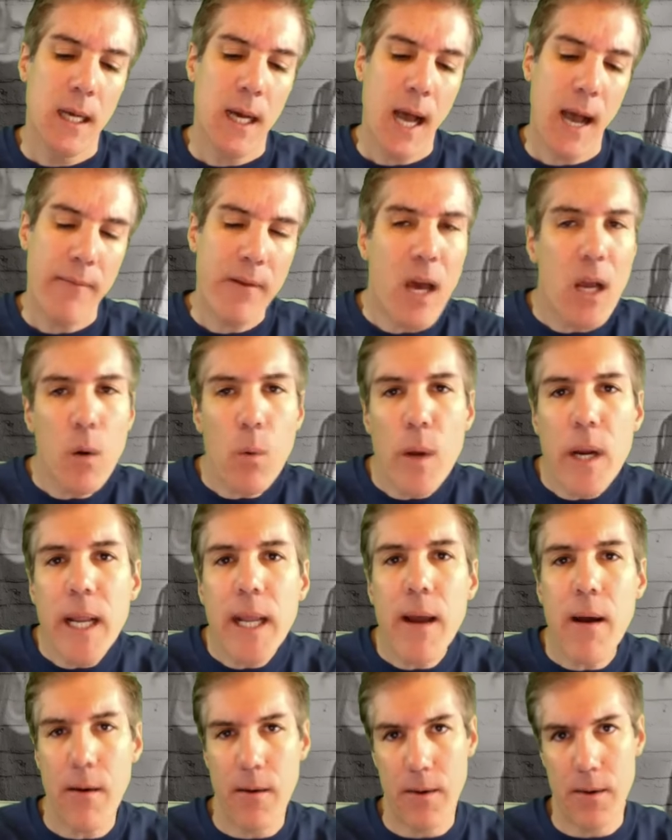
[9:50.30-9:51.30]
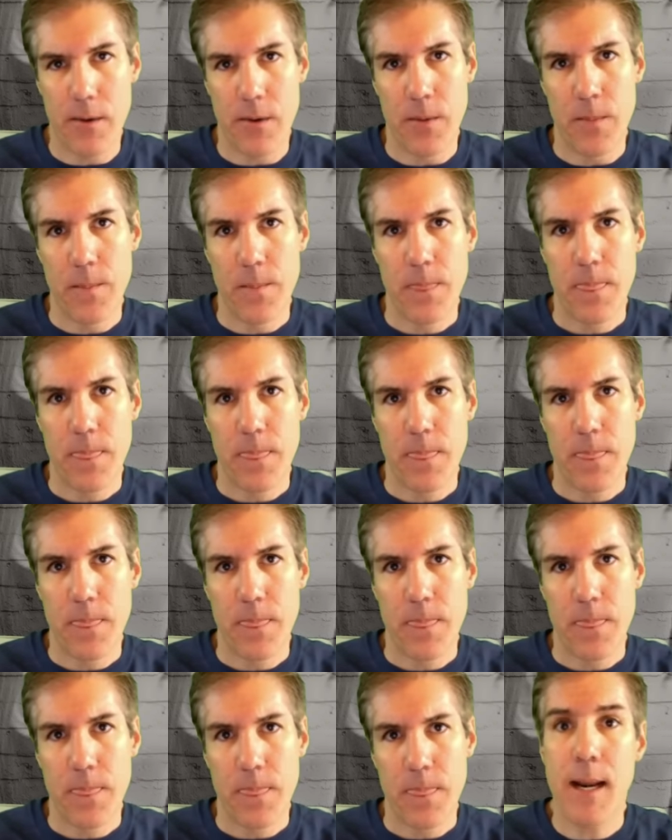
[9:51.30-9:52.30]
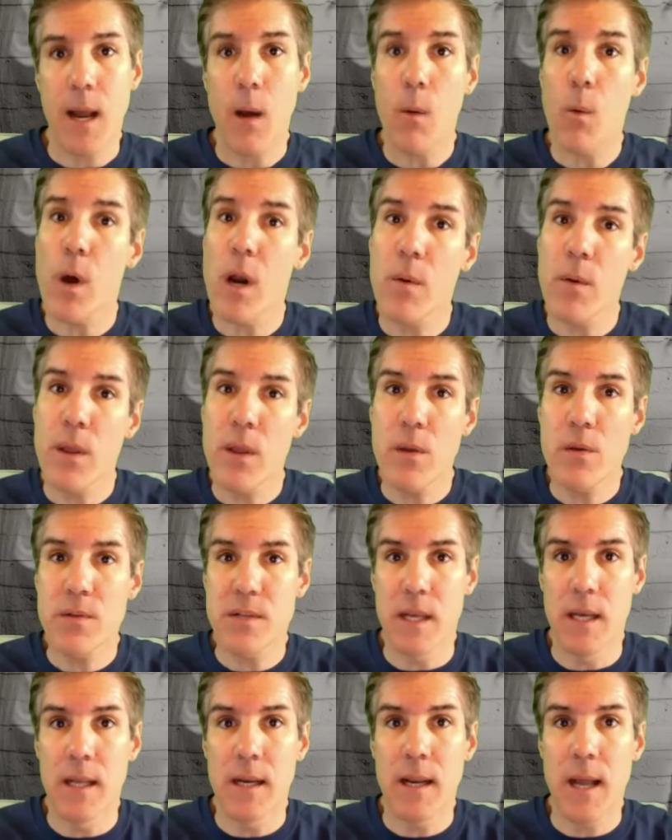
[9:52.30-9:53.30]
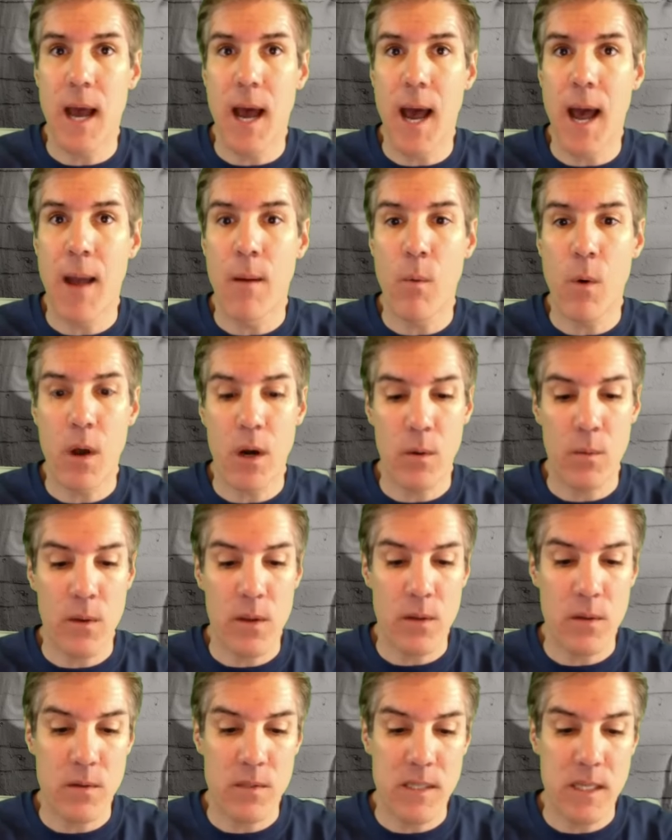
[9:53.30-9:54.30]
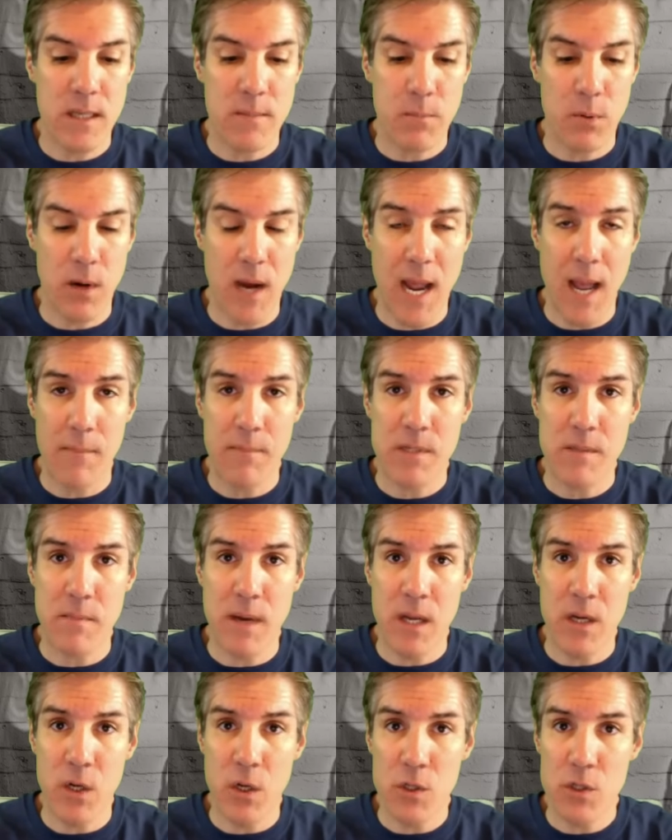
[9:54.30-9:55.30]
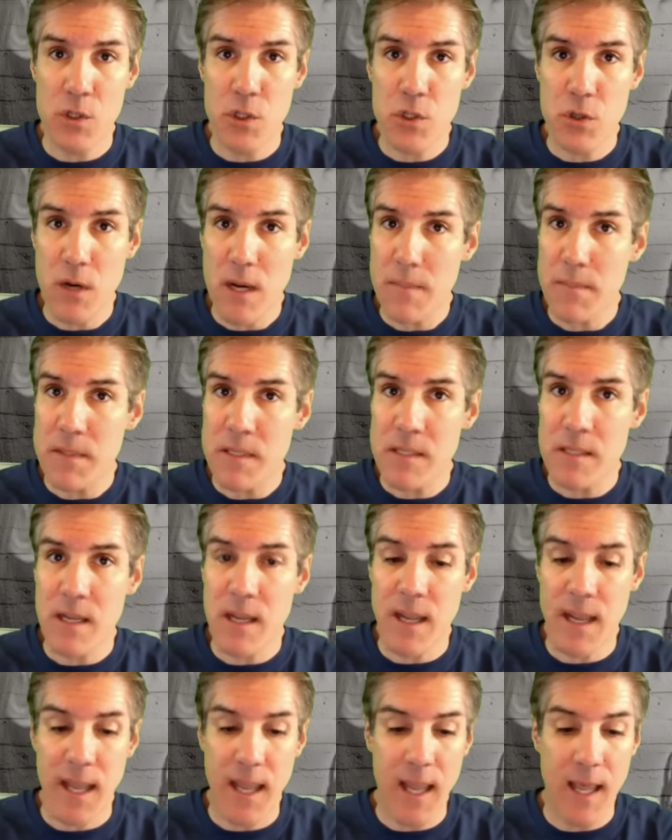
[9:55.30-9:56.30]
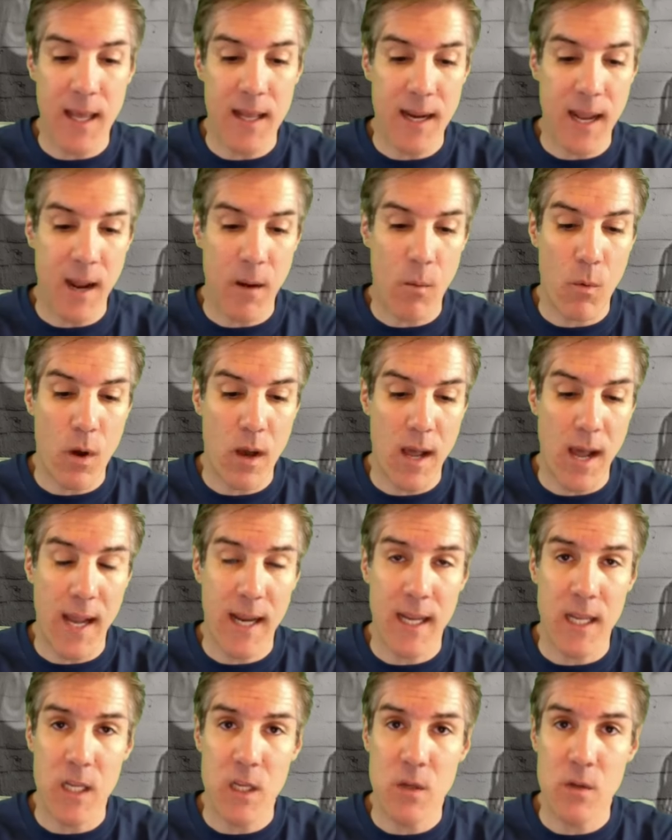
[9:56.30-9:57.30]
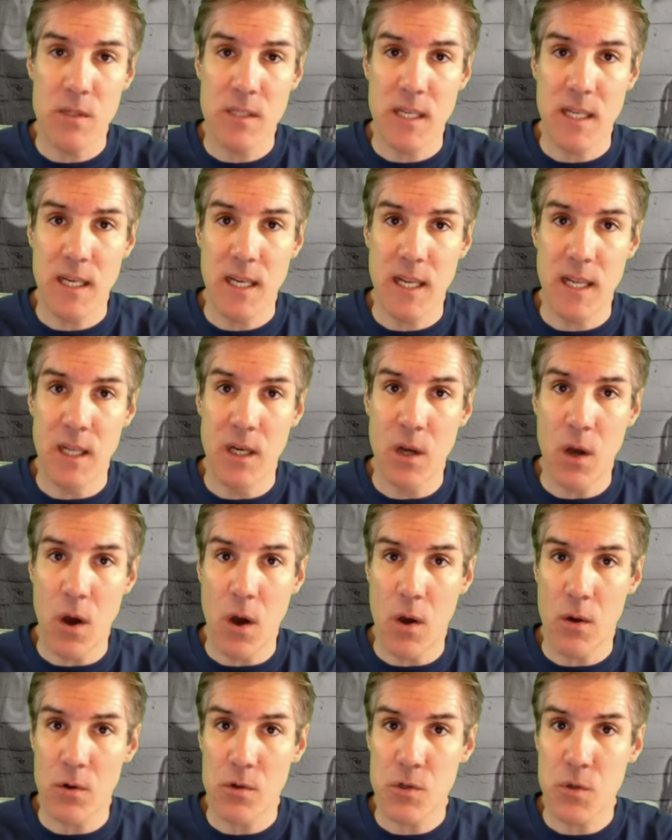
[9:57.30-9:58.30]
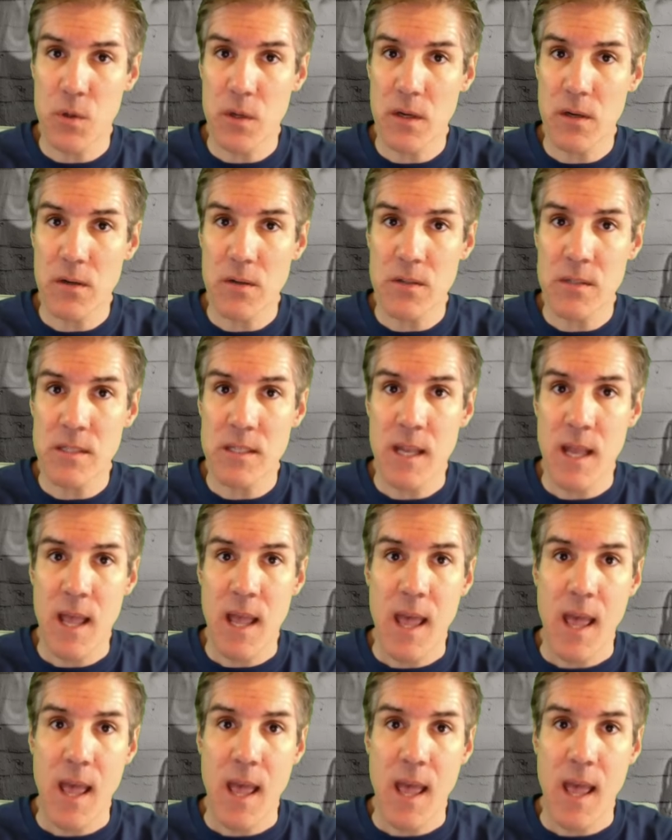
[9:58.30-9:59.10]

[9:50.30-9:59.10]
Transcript: I've got a winning article and I want to reuse it. I want to reuse it perhaps in my nurture drips, and I can use it in auto triggers.